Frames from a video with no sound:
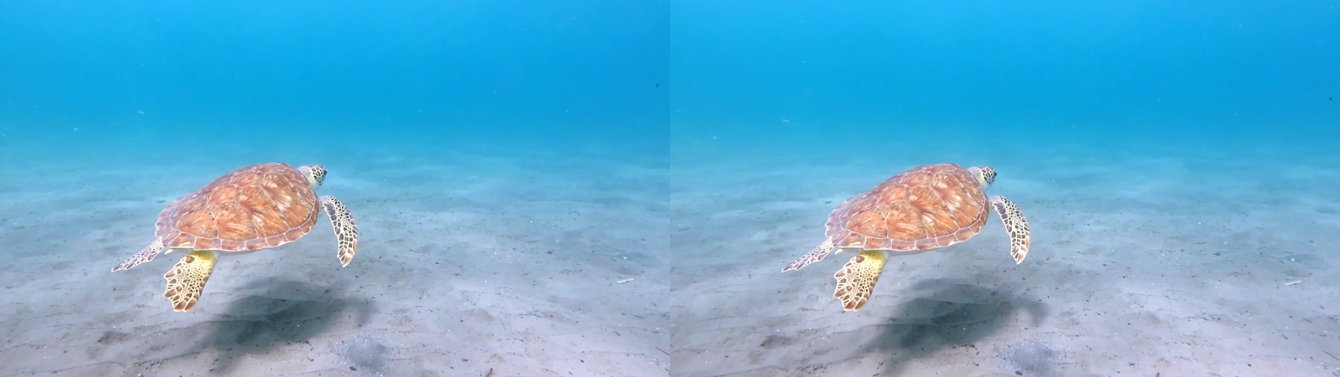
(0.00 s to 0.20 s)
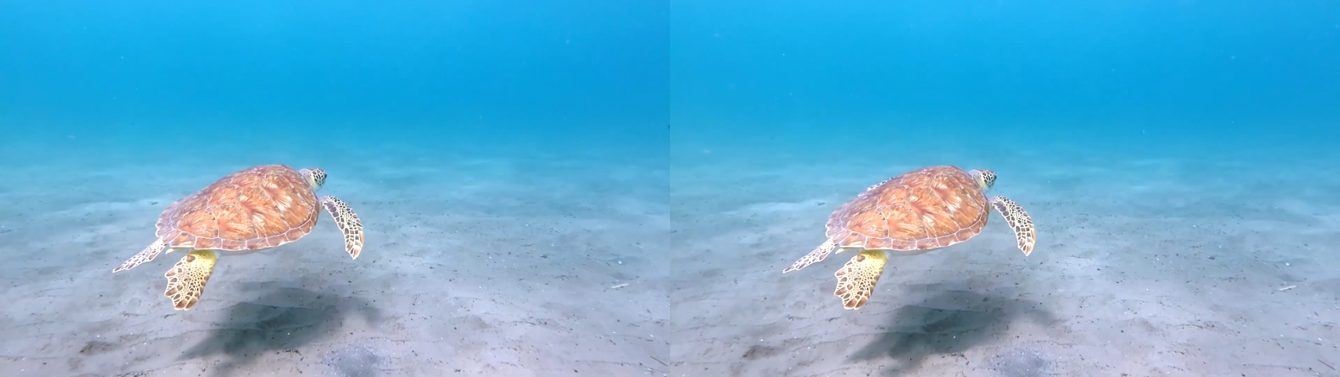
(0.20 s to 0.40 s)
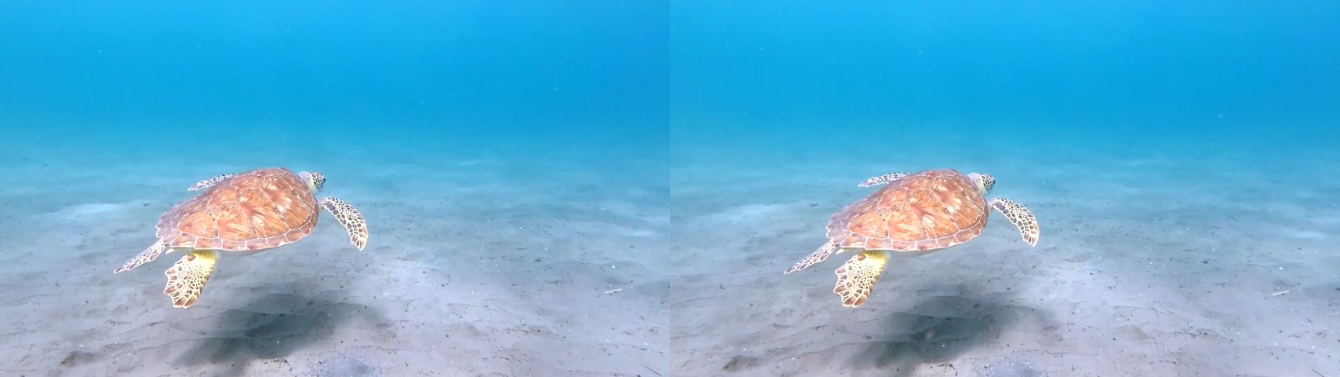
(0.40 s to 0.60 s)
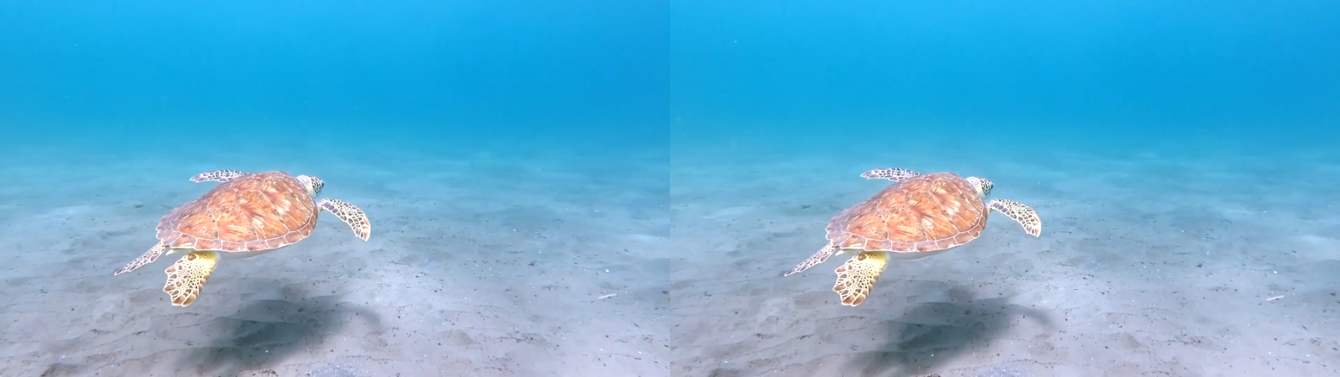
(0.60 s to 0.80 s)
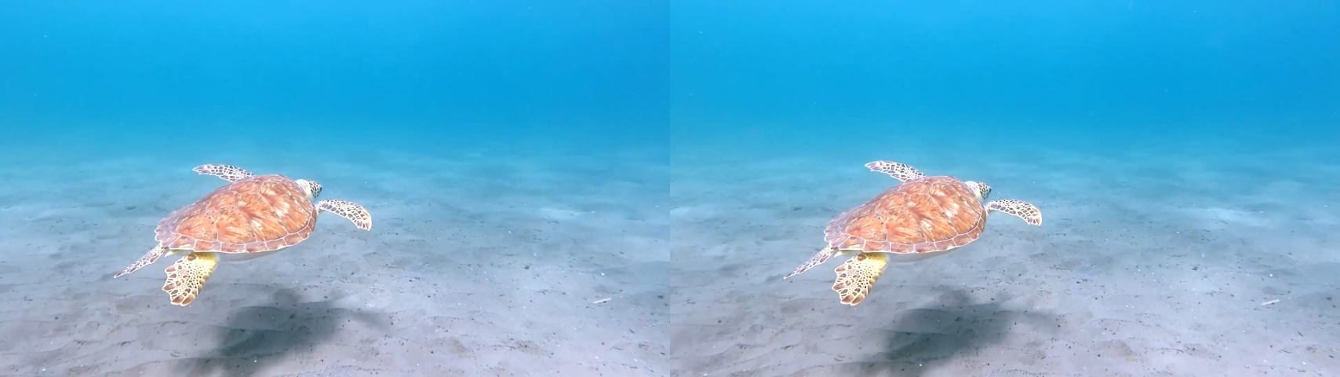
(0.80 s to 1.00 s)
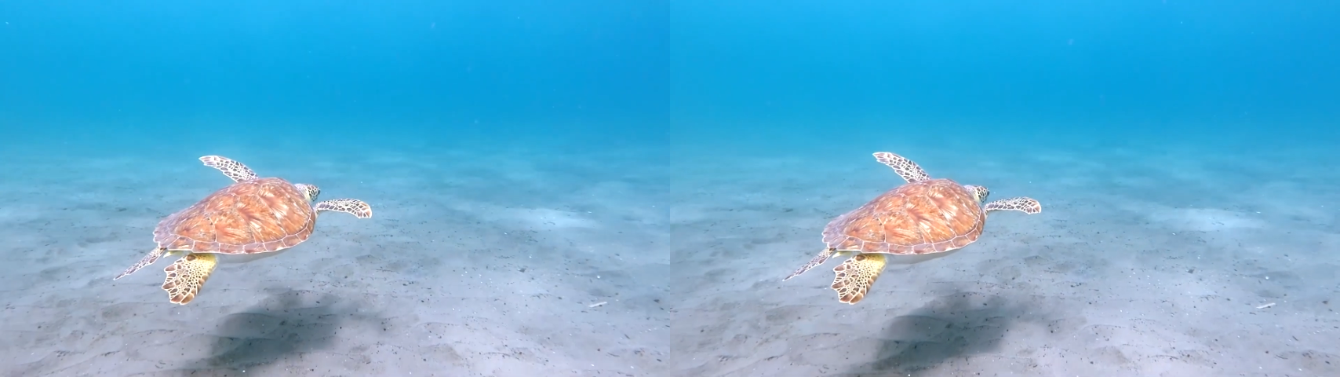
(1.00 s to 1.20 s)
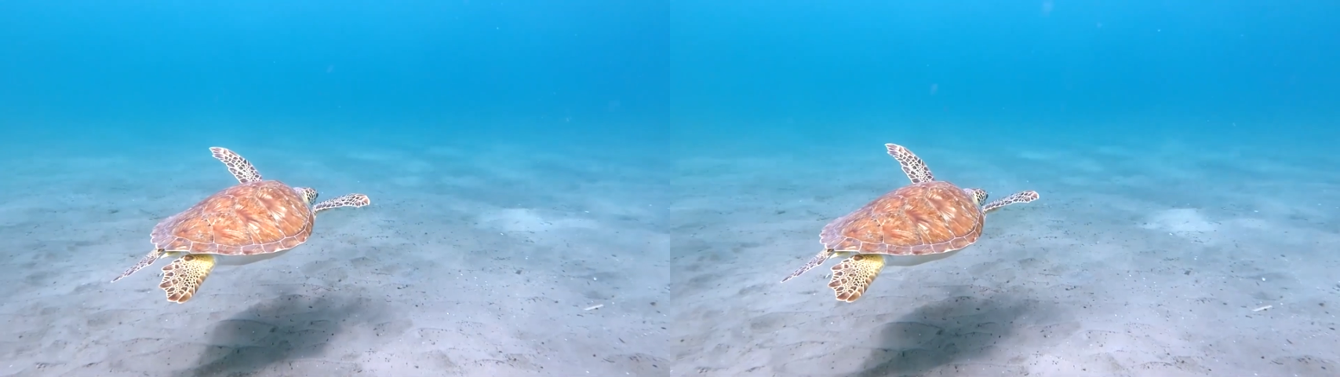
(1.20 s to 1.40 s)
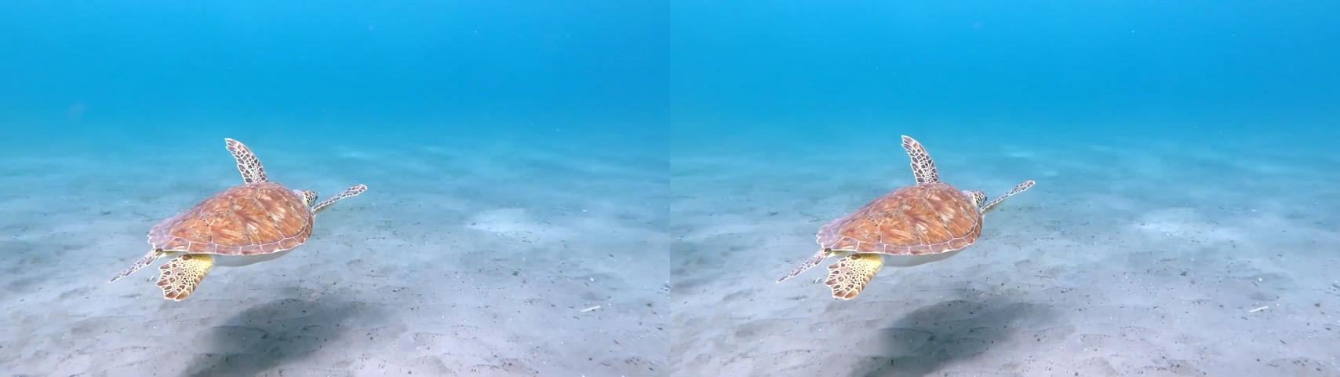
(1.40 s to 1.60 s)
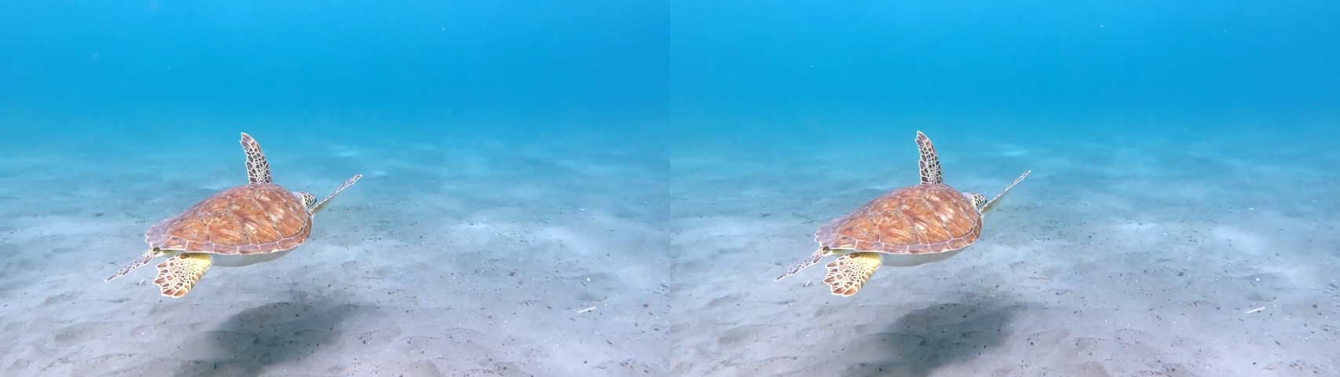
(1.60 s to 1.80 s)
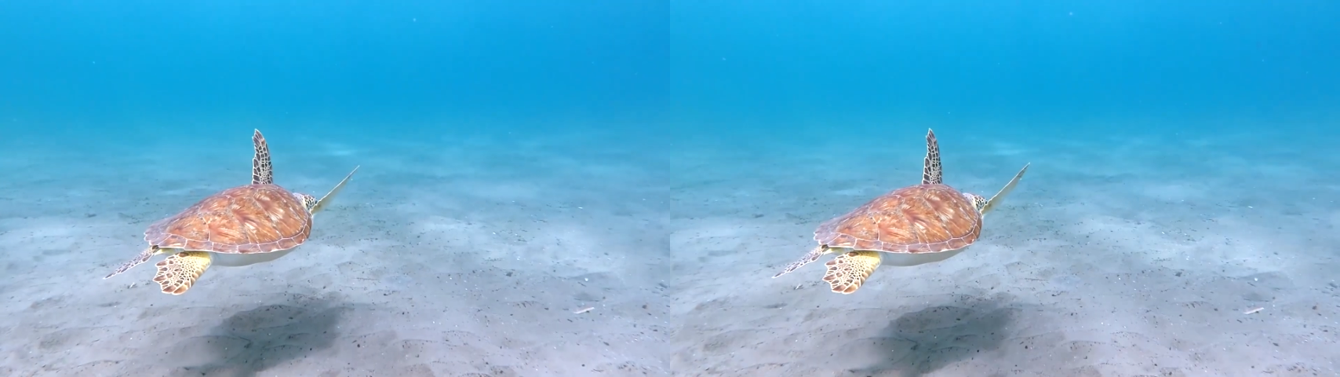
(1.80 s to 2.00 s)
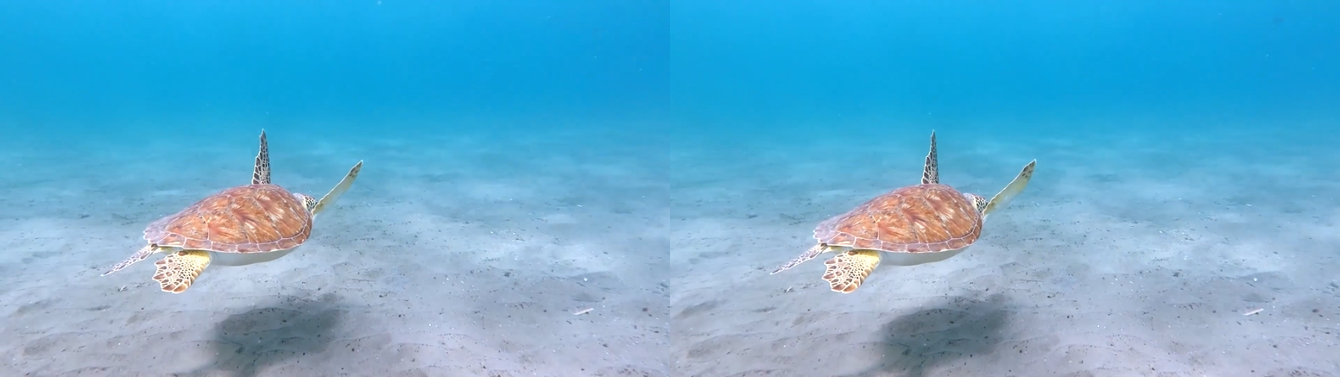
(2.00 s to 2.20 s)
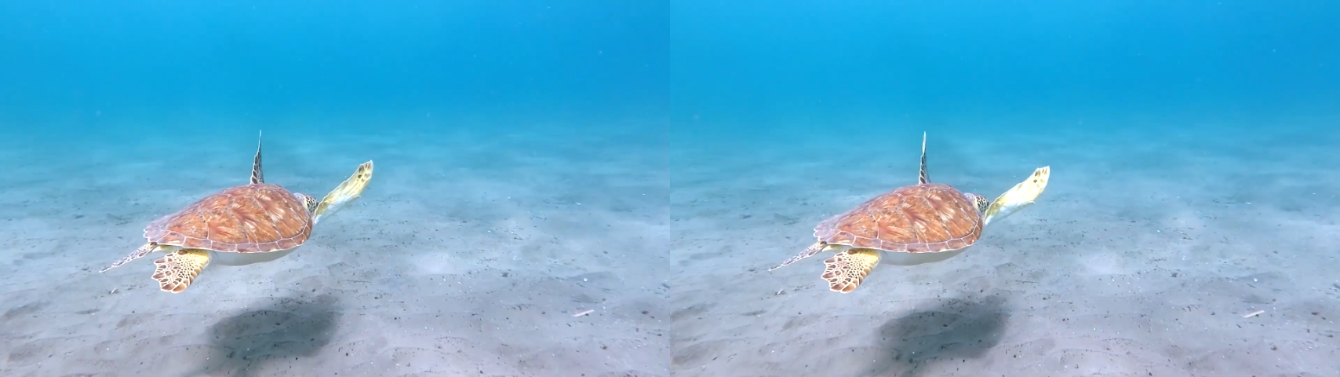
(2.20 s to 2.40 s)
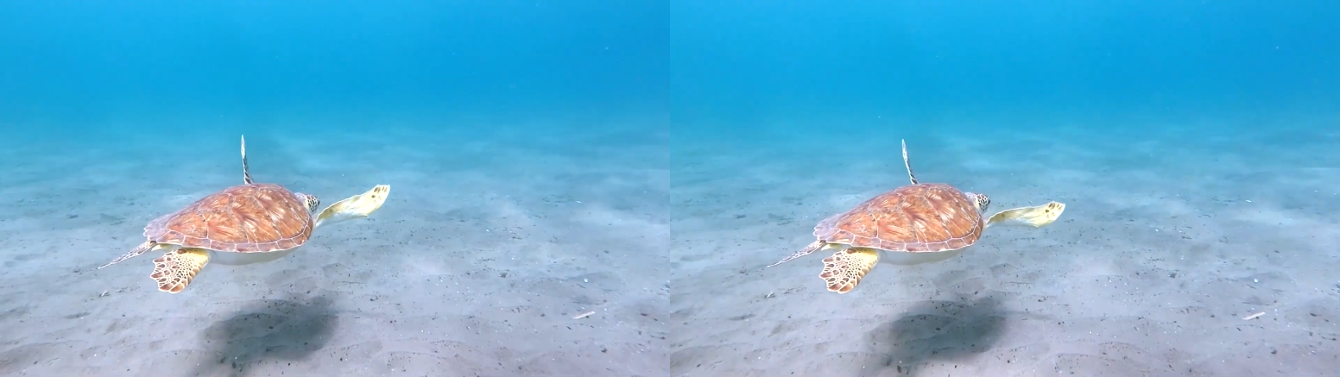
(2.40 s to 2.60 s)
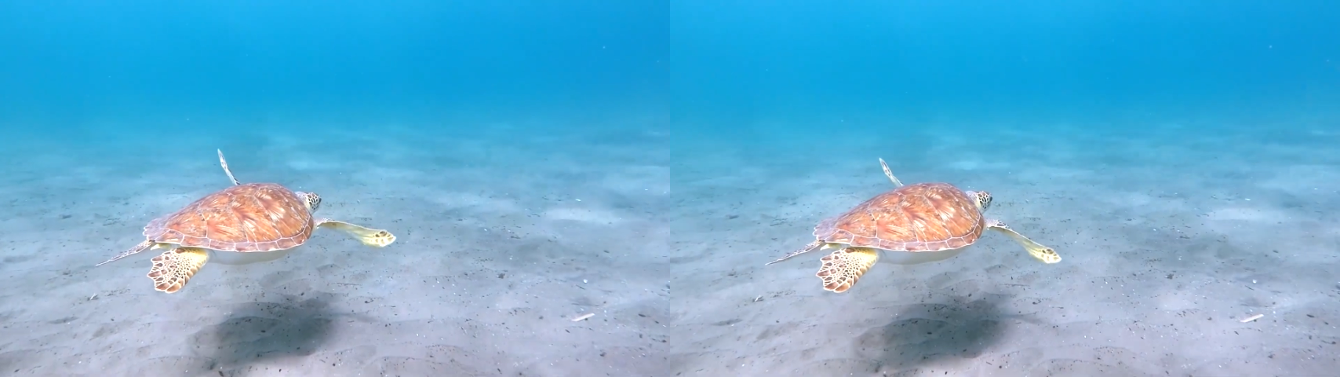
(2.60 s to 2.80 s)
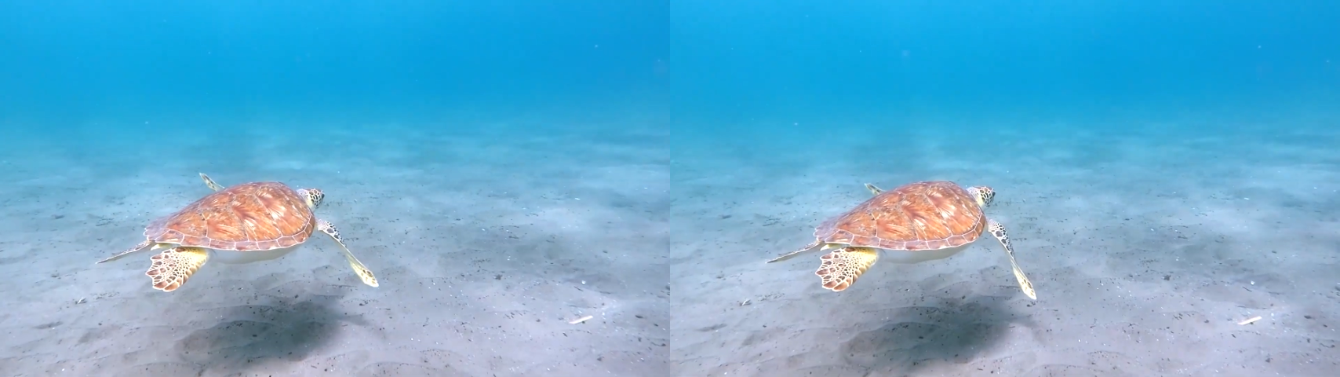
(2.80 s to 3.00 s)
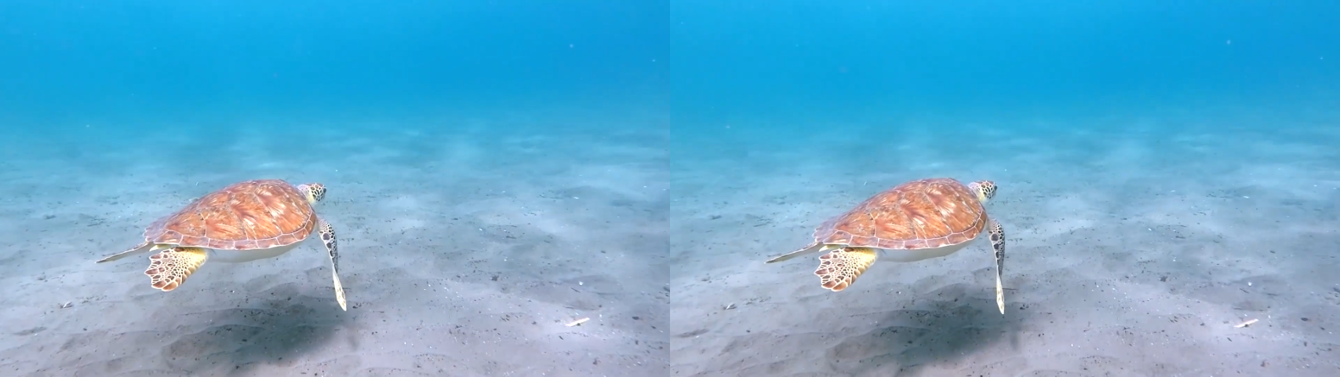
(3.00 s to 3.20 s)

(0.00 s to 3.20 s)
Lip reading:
Nobody's mouth can be seen.